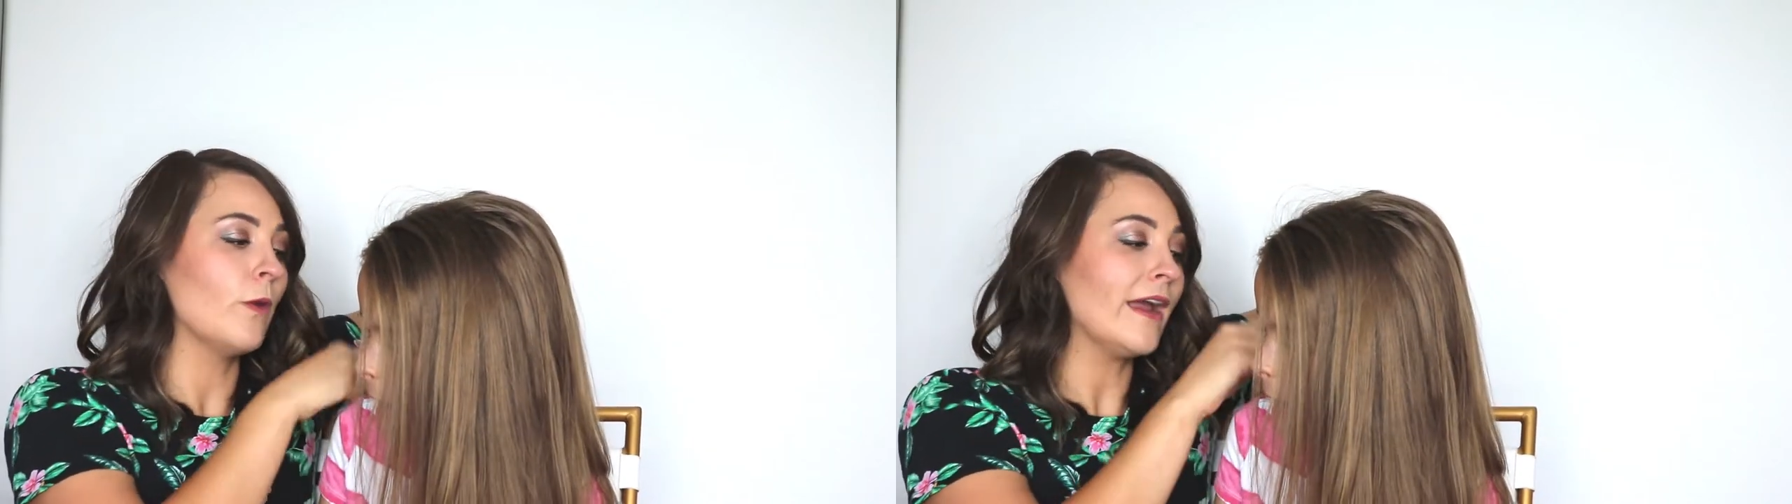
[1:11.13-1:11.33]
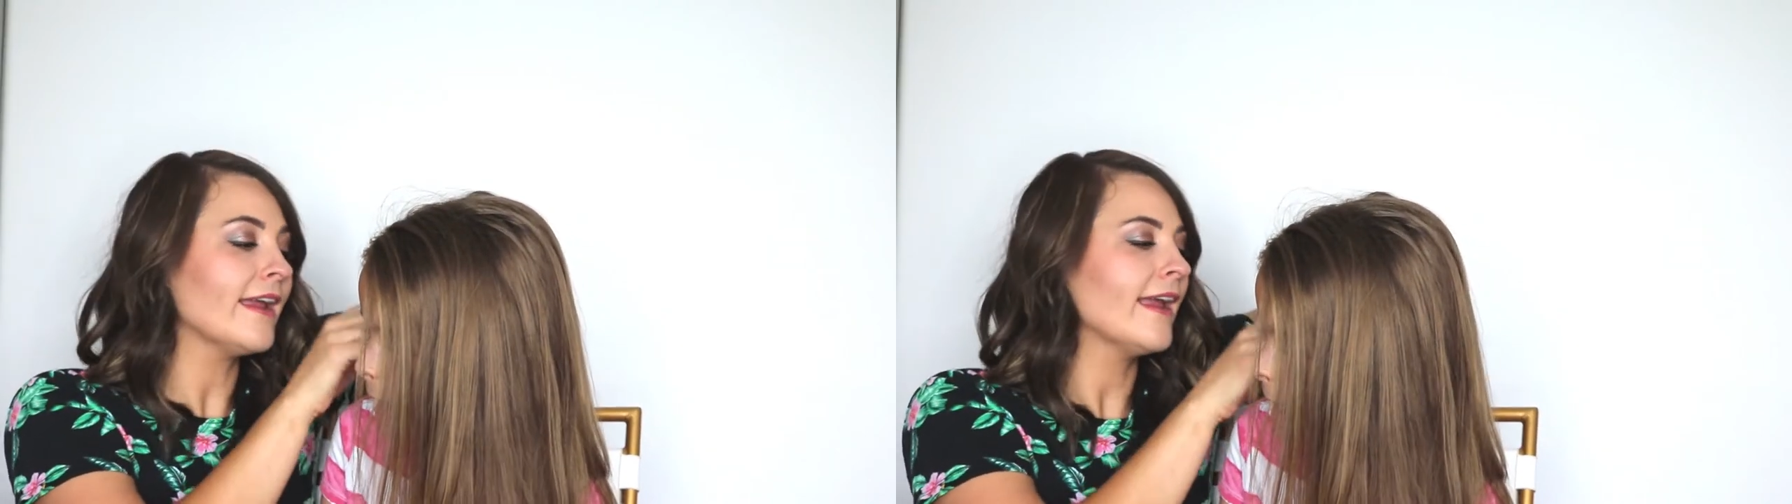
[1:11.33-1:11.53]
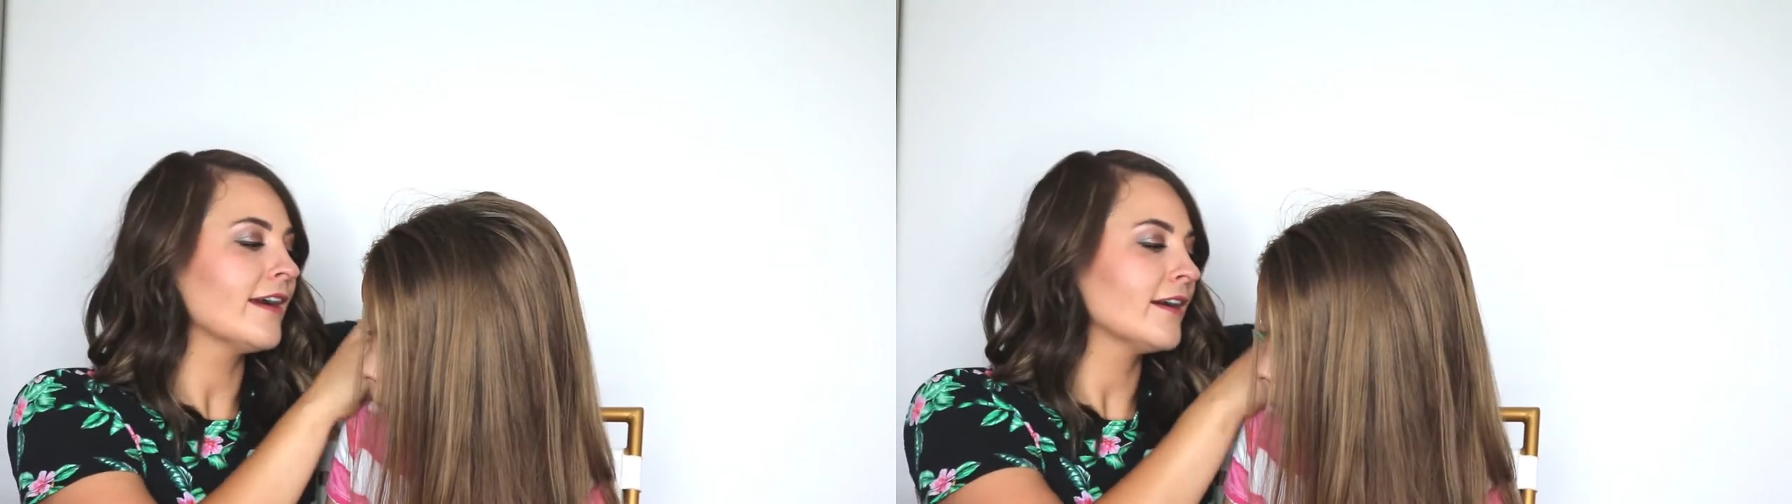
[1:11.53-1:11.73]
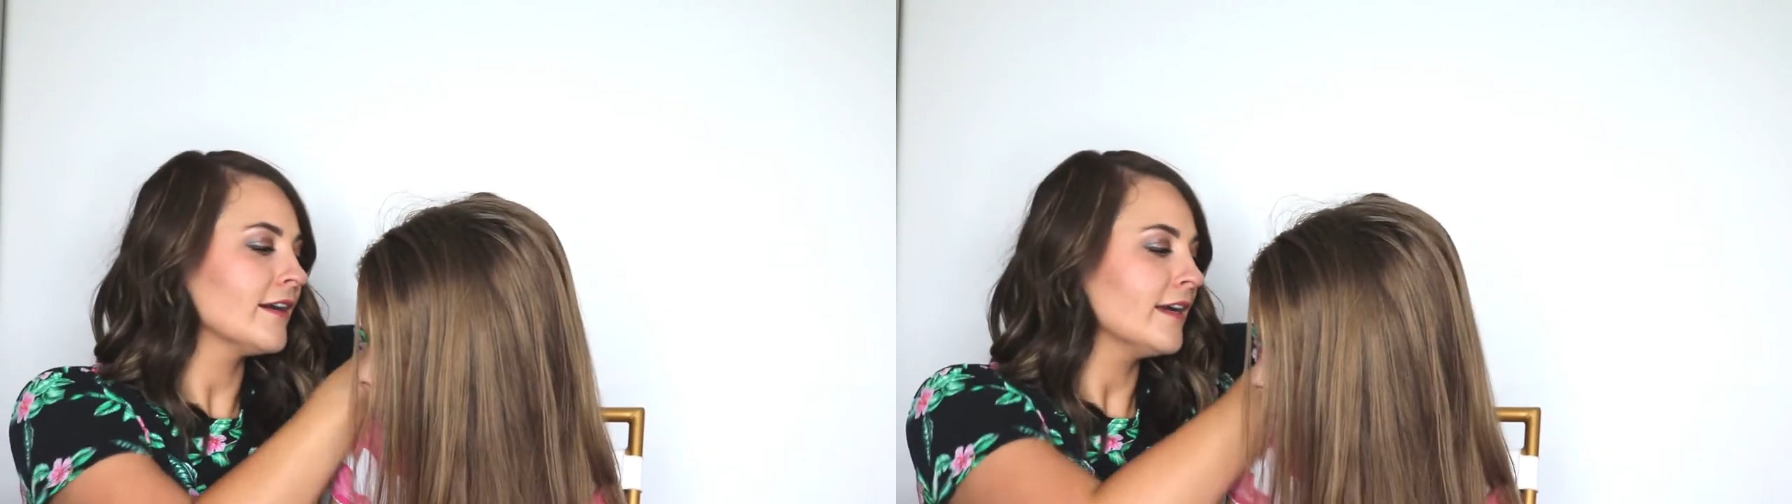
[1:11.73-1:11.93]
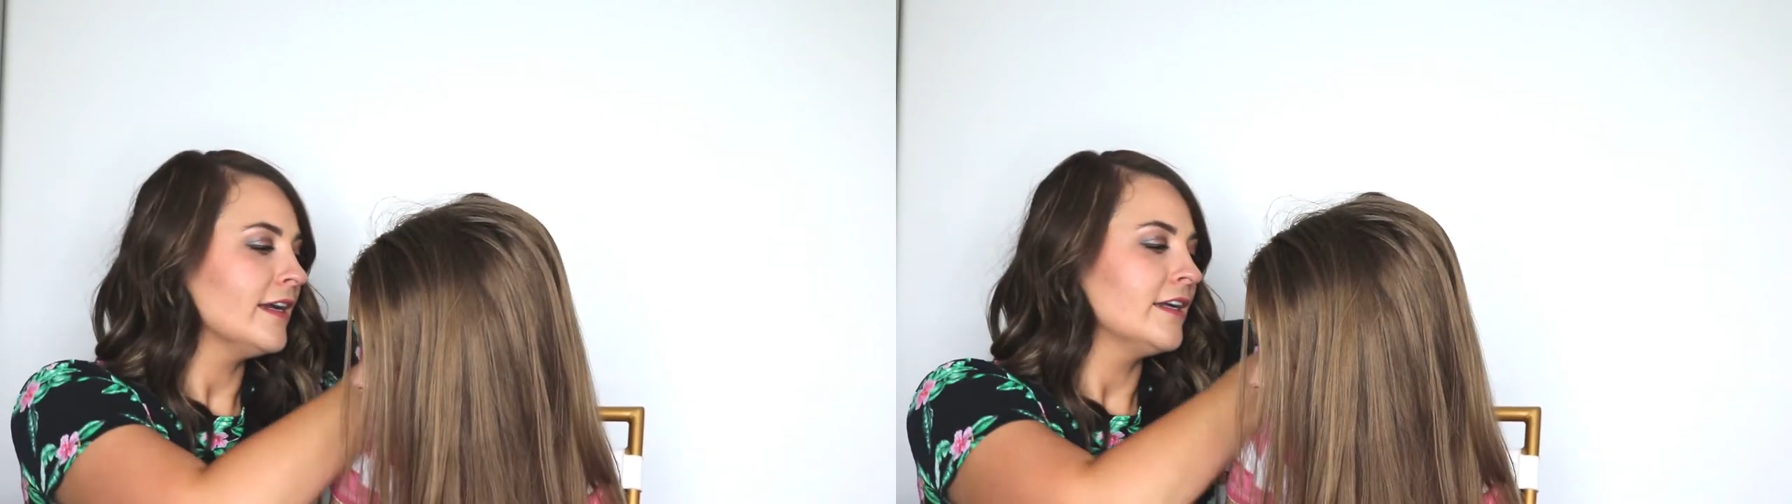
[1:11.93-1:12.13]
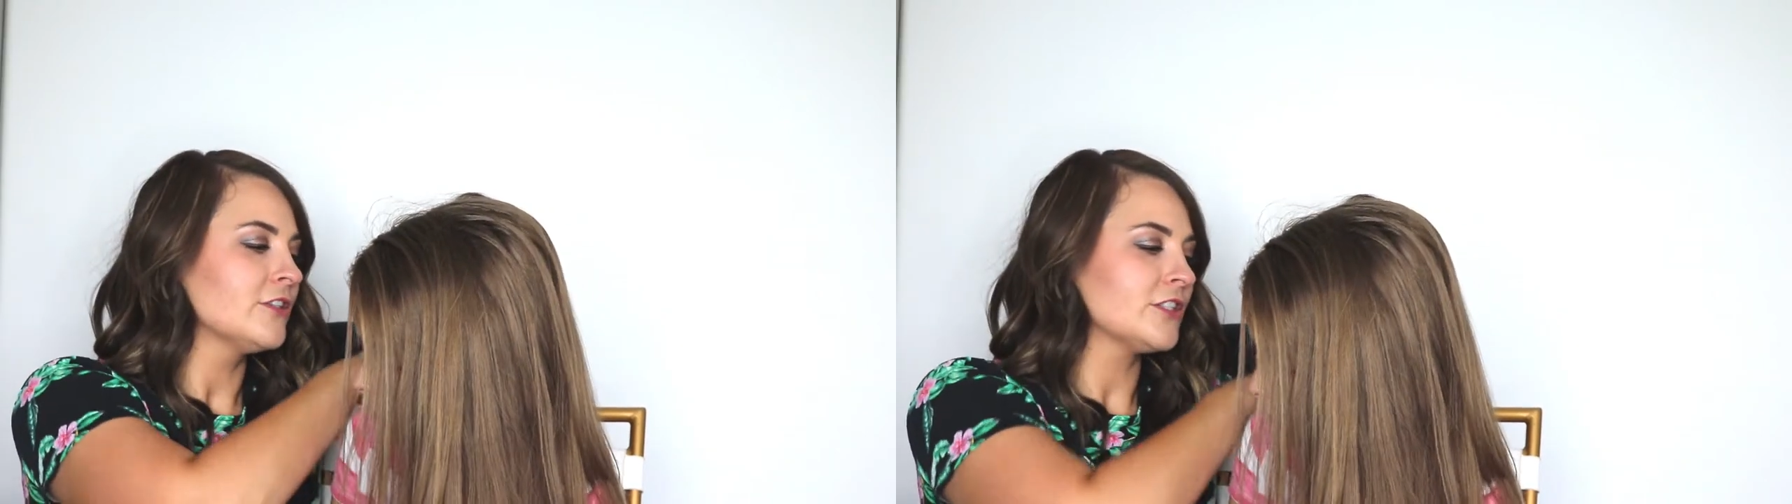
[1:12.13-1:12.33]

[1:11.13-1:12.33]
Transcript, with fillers: wet hair,